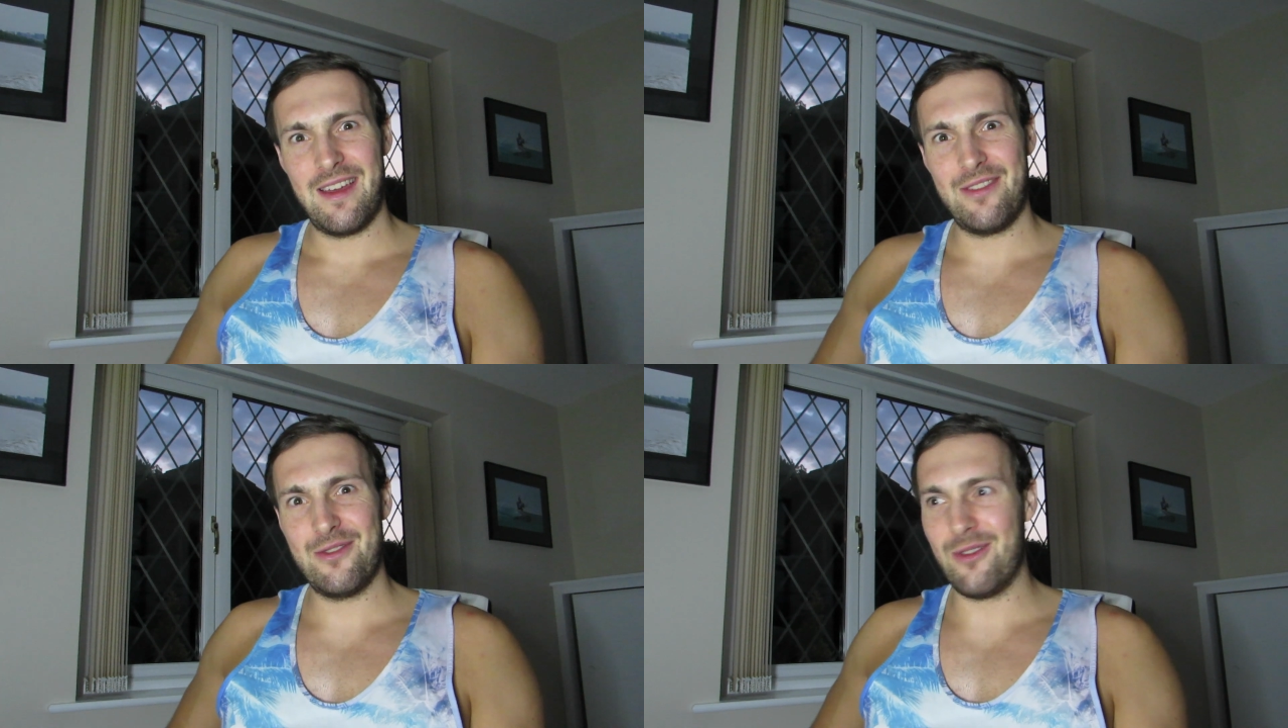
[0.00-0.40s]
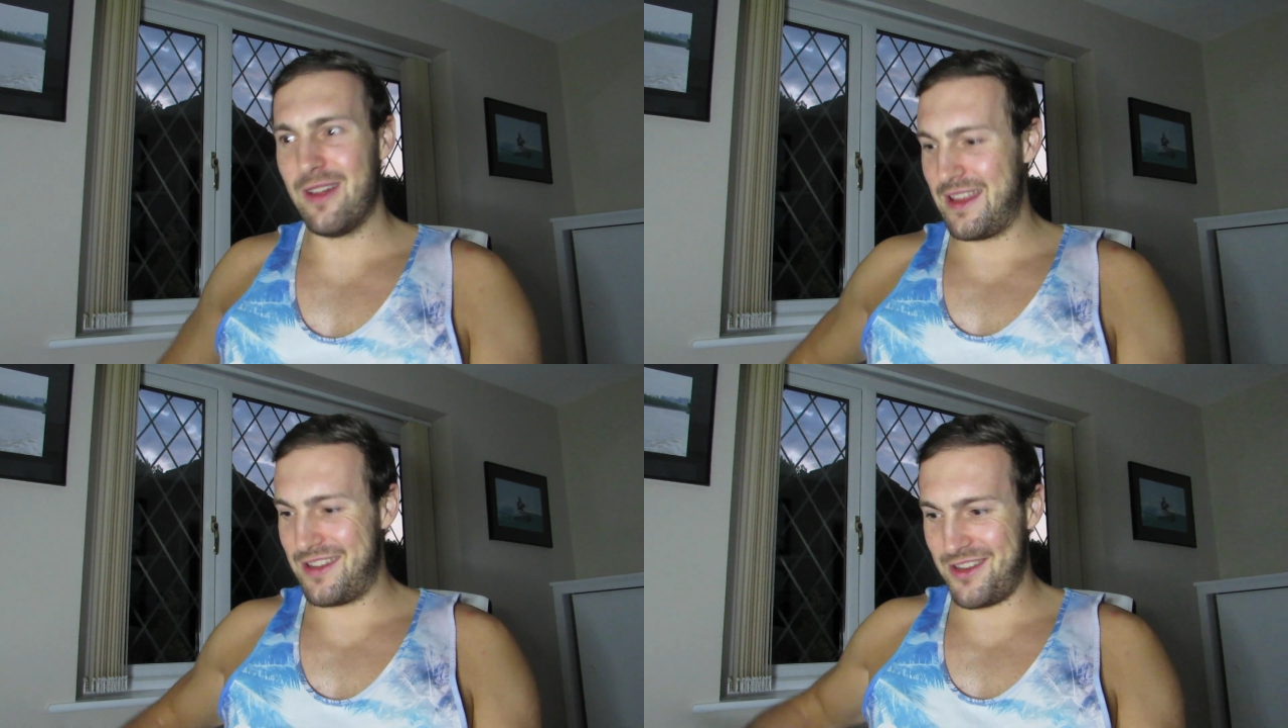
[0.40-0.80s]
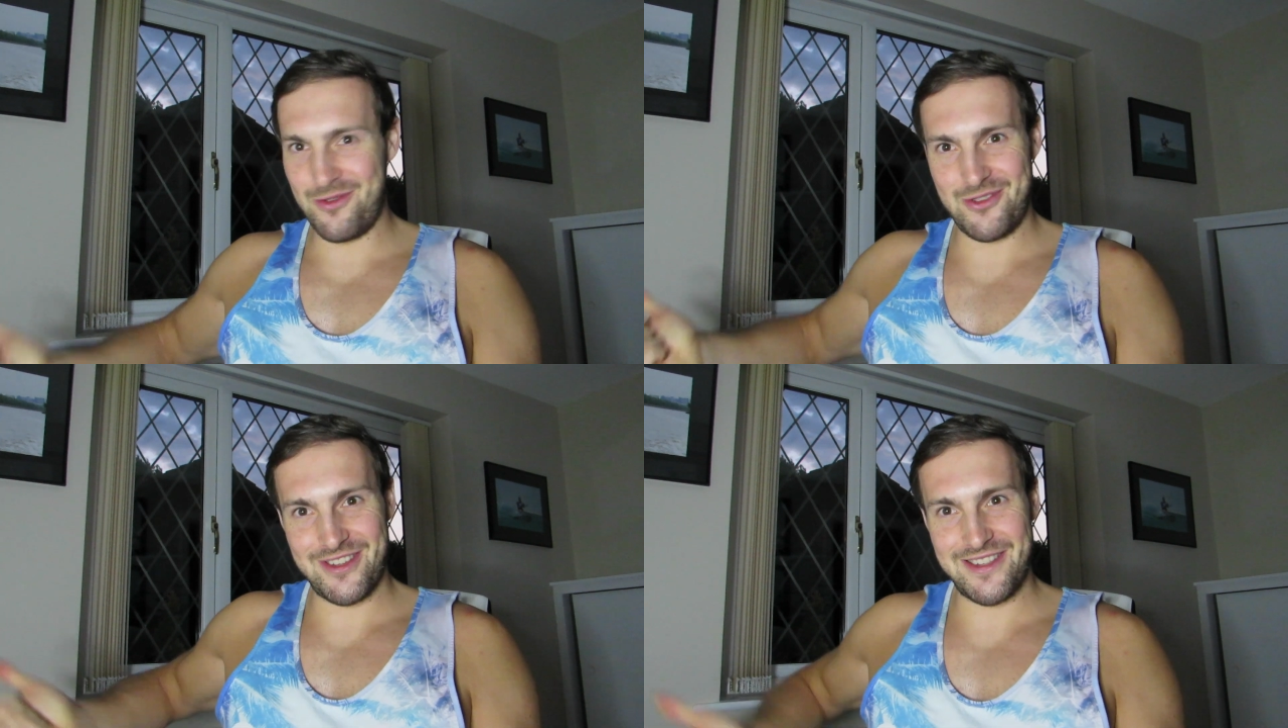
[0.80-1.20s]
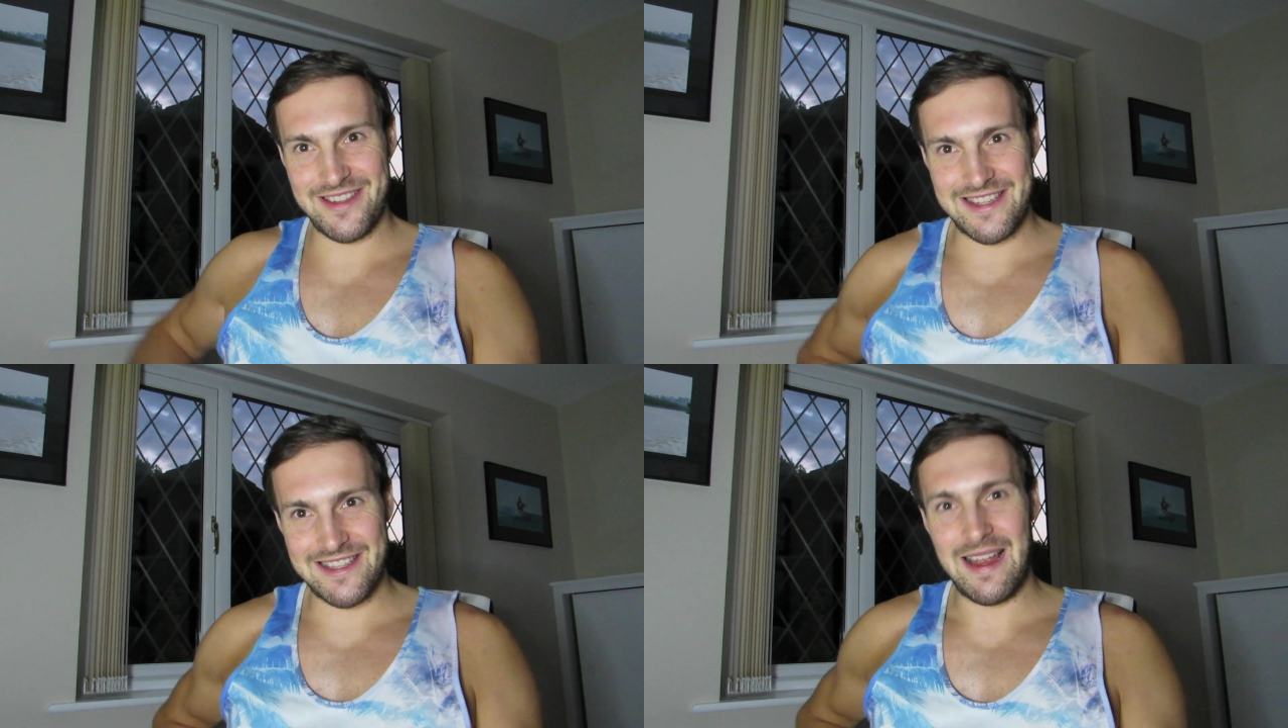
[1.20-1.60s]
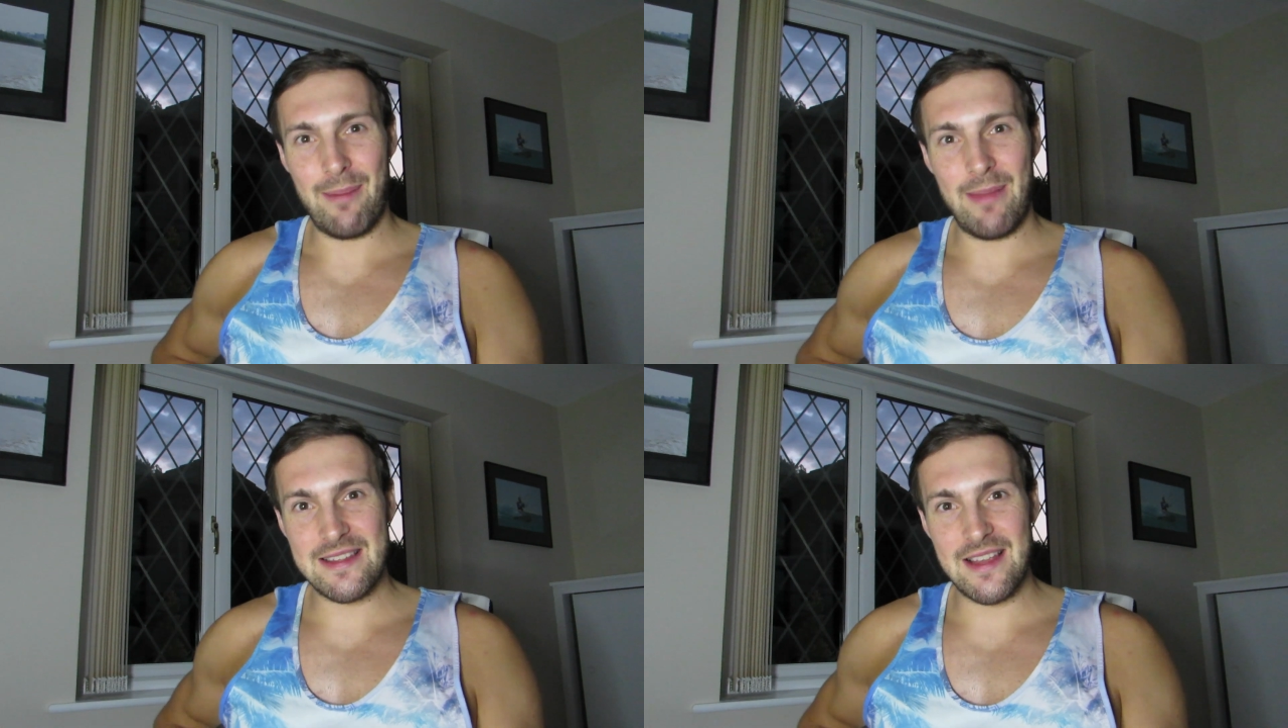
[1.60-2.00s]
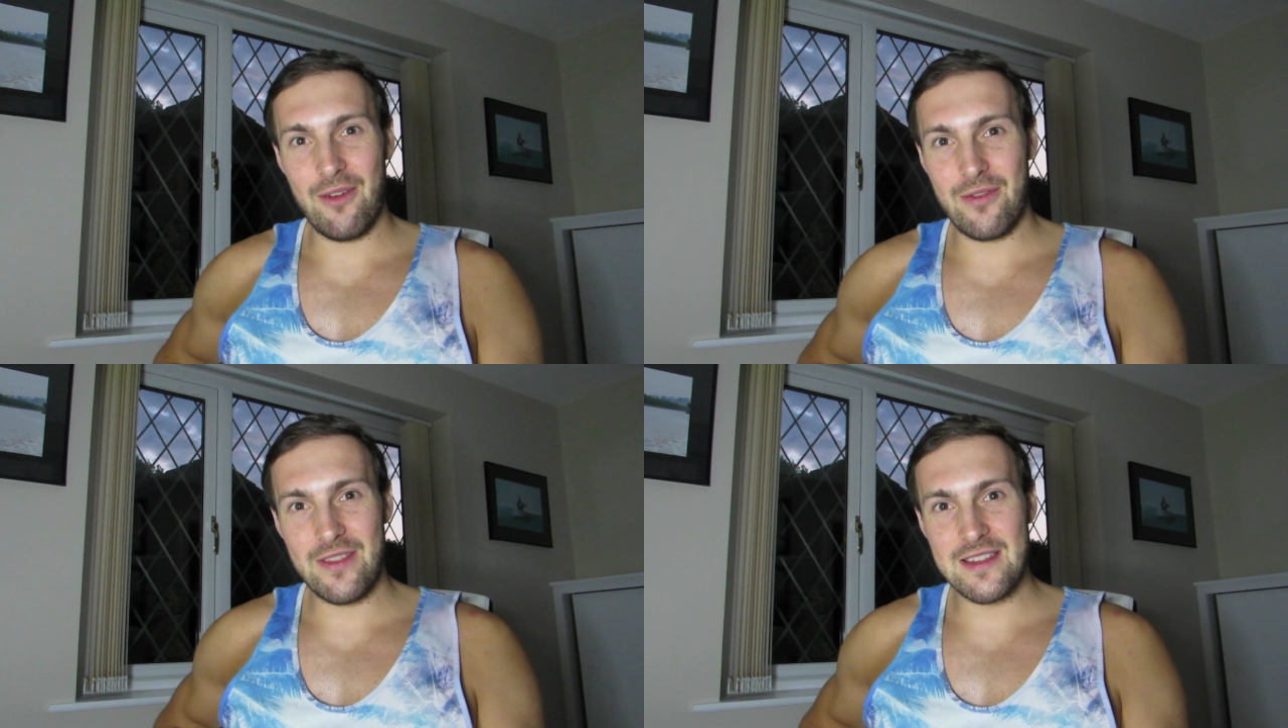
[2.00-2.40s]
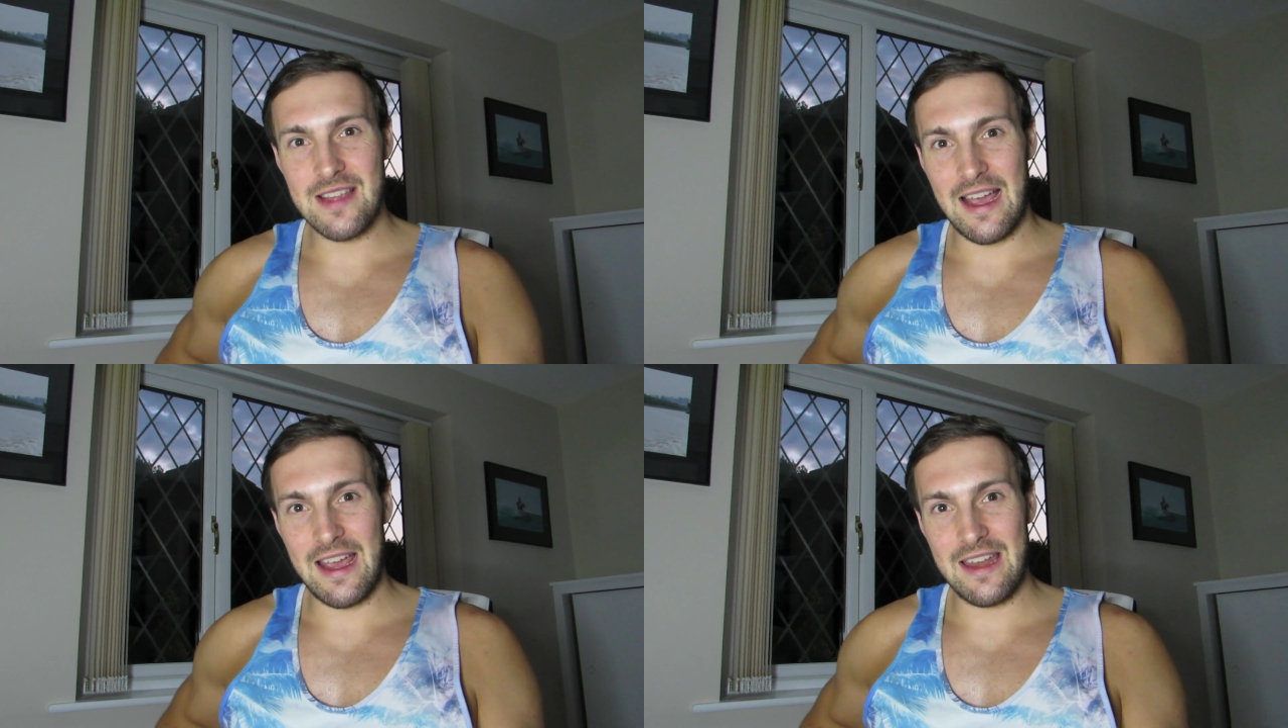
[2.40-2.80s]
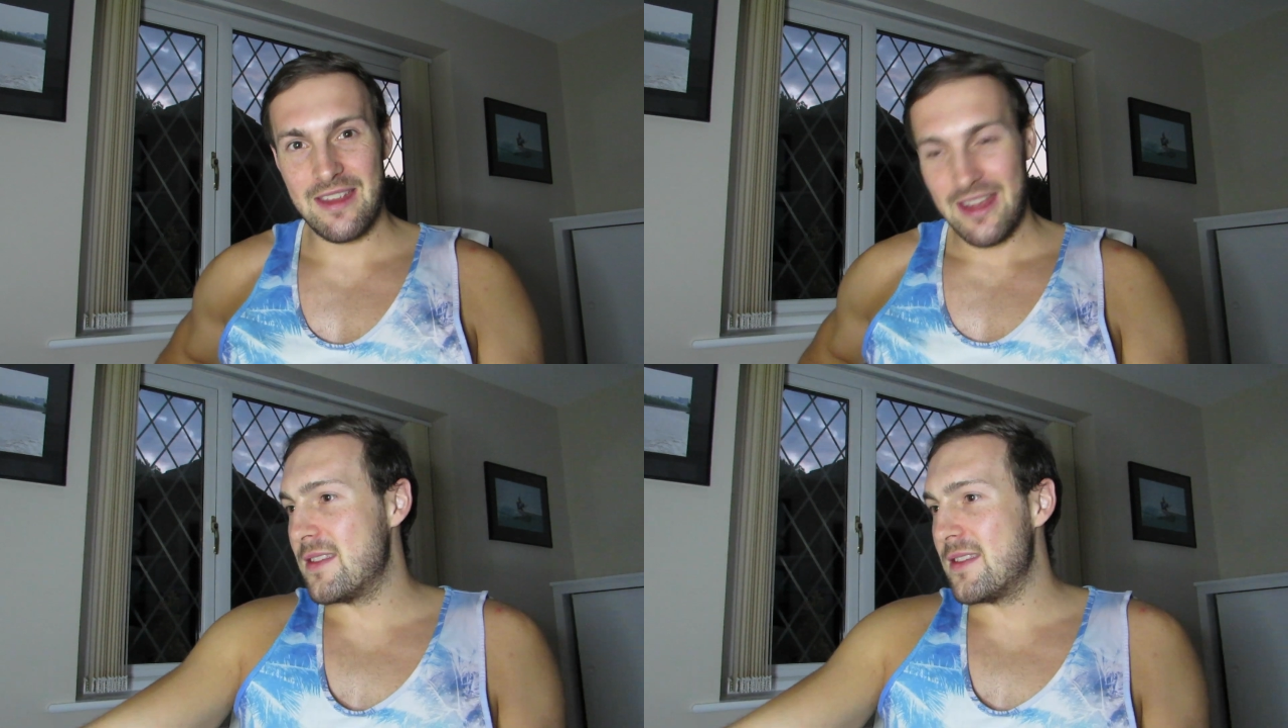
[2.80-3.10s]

I thought what I had to do was just stab myself in the side.